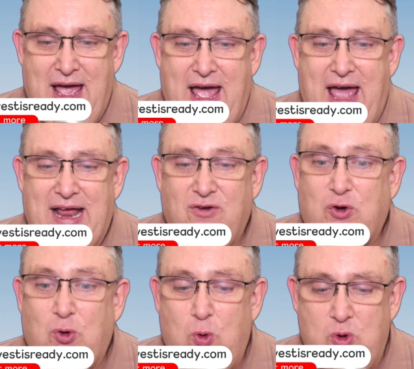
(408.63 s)
And of
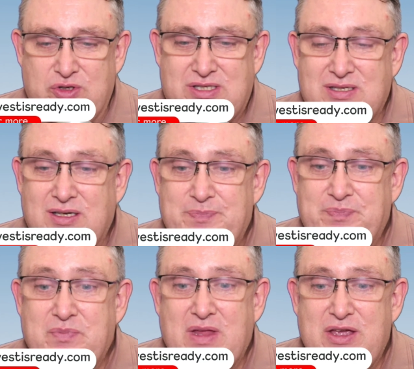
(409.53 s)
course,
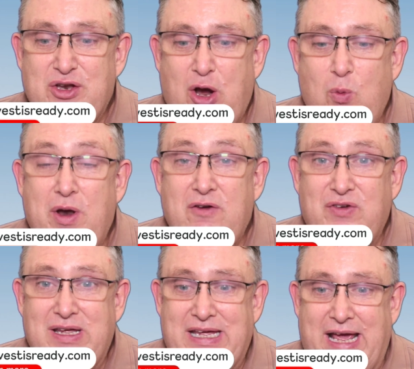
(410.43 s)
you don't want to
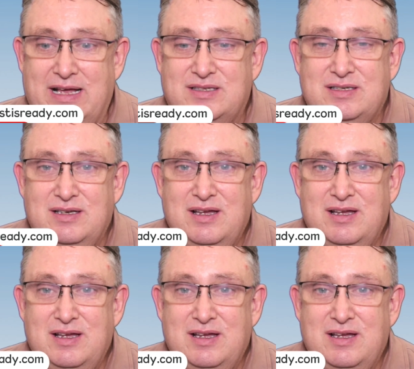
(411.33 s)
forget